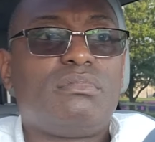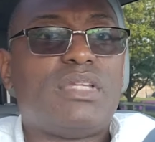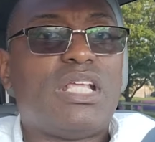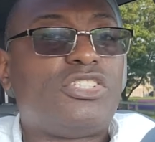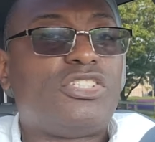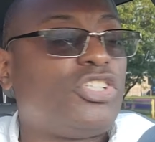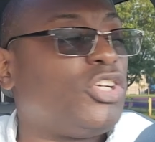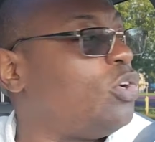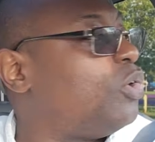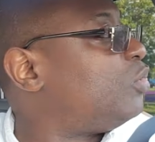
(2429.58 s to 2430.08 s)

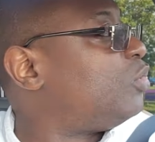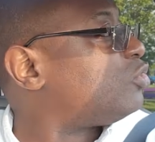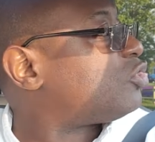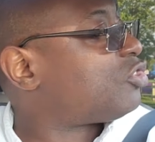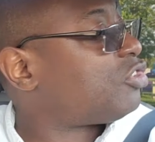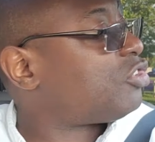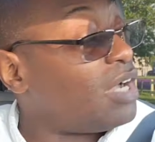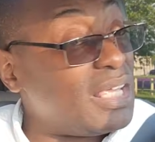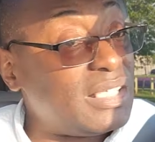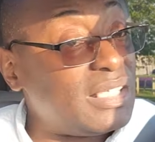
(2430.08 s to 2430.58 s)
that you gonna
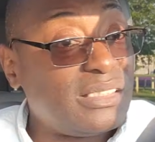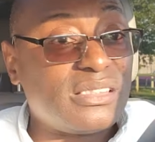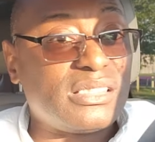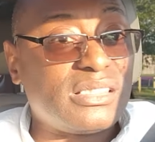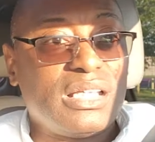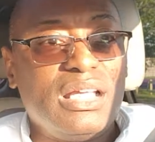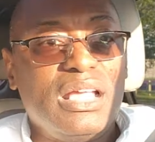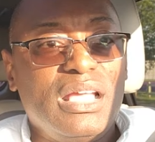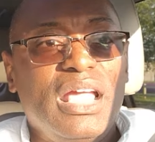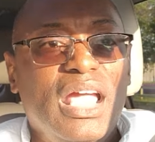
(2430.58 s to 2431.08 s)

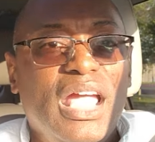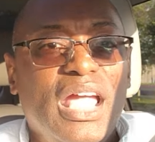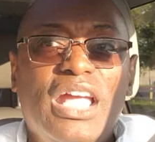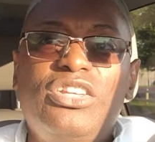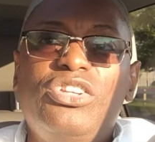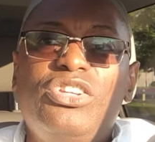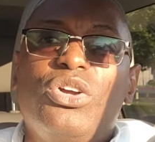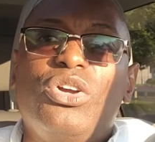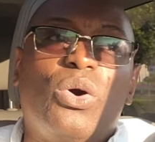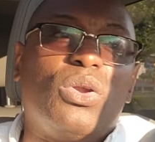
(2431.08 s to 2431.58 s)
trust
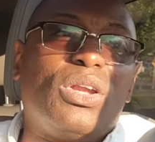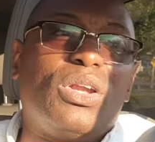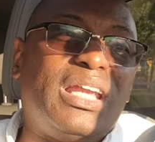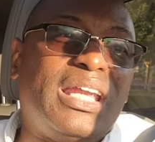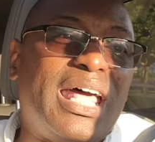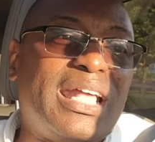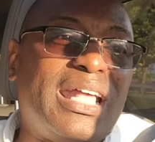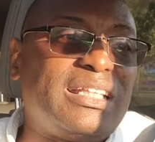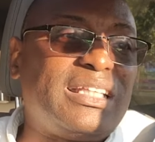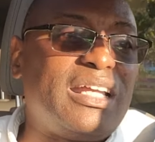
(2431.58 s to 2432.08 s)
and you gonna
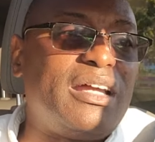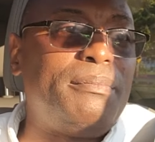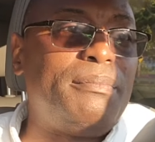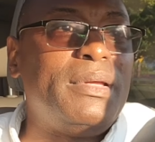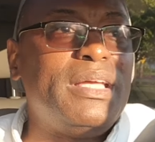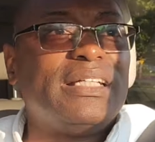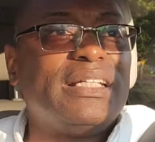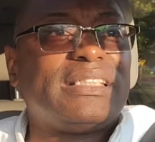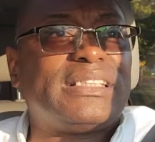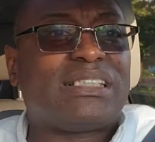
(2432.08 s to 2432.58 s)
let
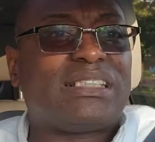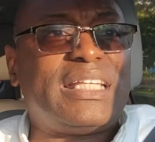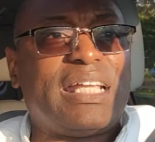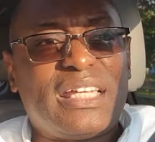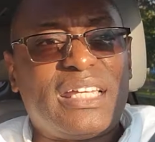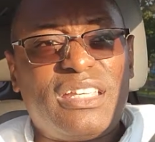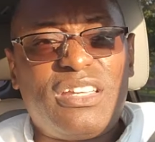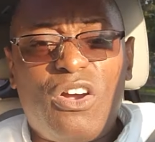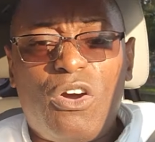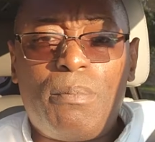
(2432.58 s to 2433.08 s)
them
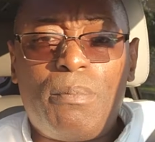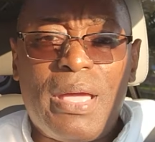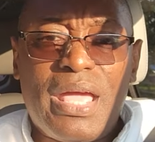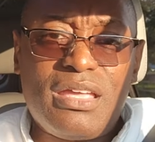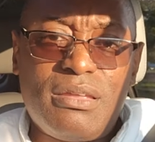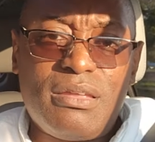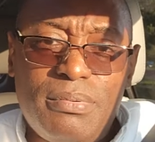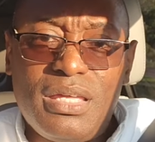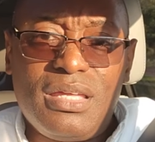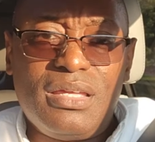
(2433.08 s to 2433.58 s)
stick your
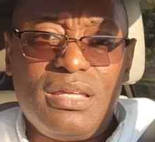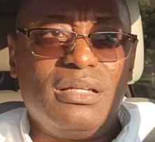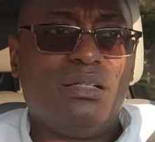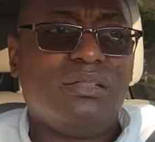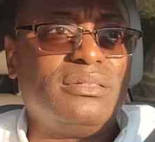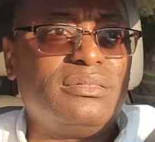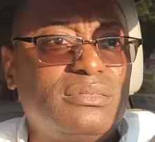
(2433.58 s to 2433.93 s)
baby?